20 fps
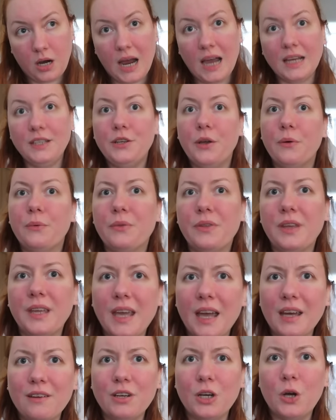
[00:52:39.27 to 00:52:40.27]
I don't
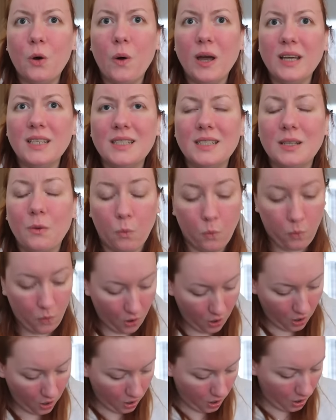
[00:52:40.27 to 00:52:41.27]
think I requested...
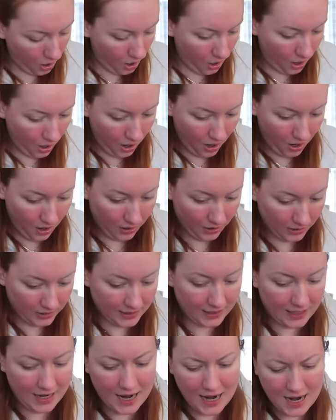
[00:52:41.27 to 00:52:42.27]
What?
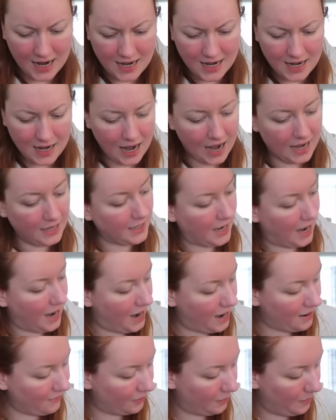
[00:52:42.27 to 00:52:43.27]
Did I? I
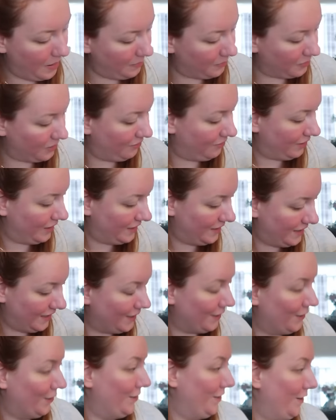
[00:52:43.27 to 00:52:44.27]
can't remember if I
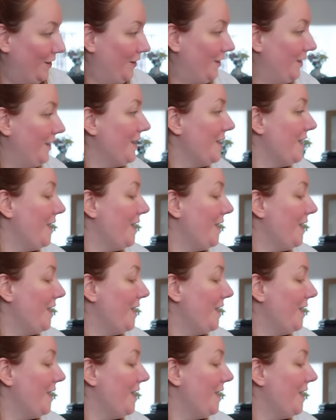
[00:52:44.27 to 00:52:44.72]
did or not.